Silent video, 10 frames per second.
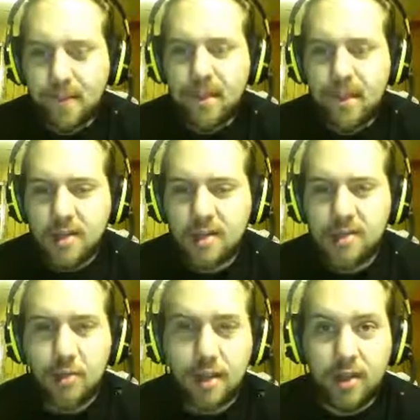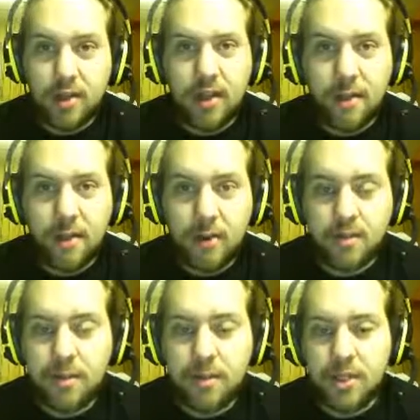Yes, you will hear random quotes
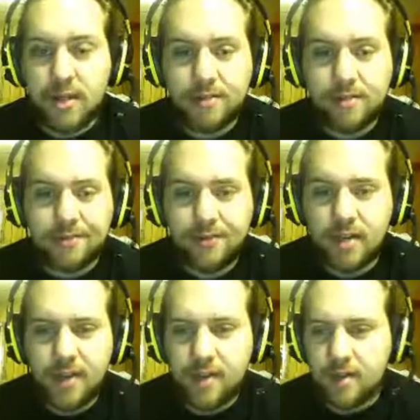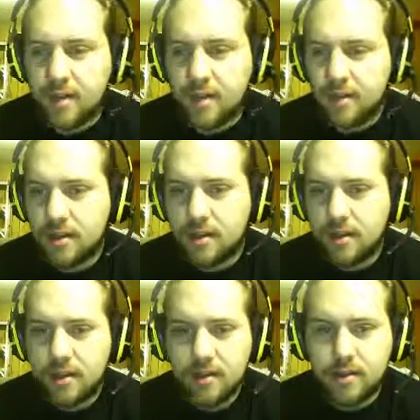on my channel if you guys uh,
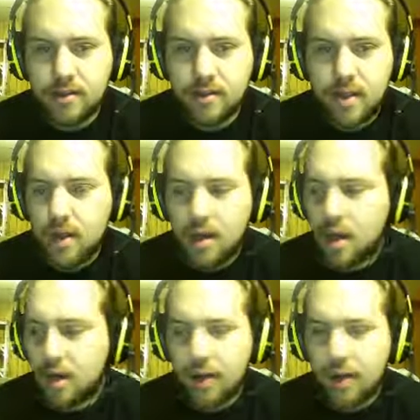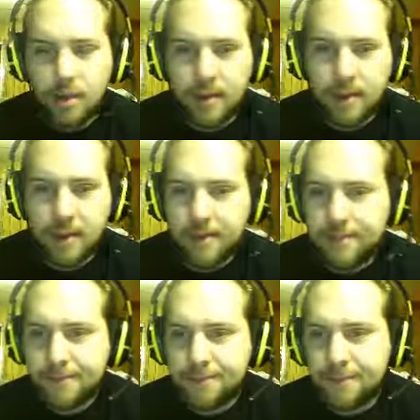are uh, caught off guard by that.
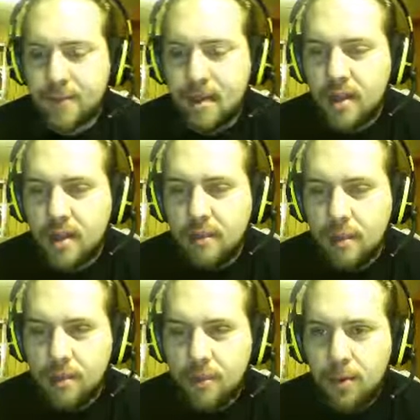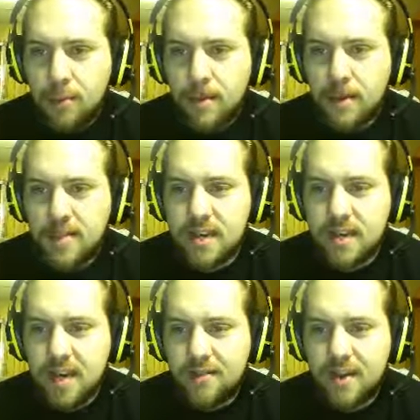My Pokemon is
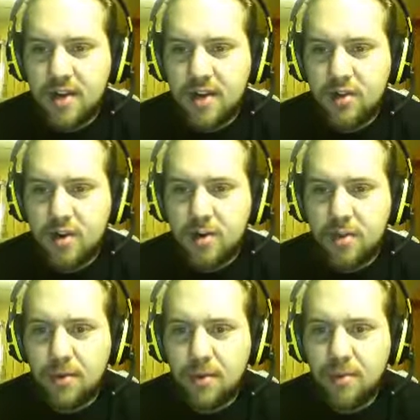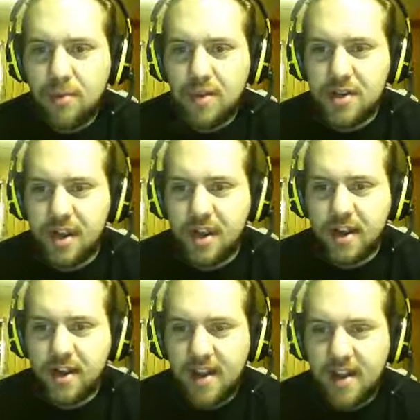delightfully adorable. Don't be shy.
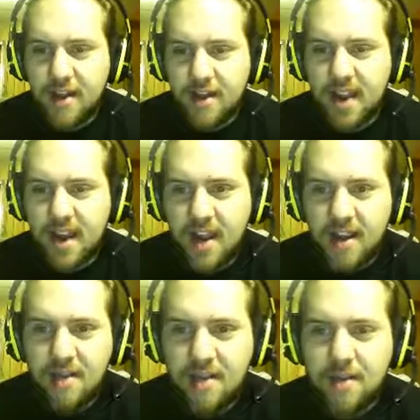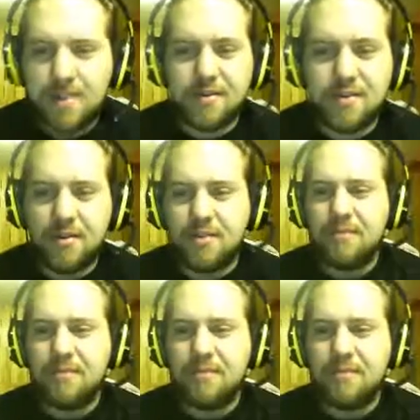And I'm gay, but I'll show you.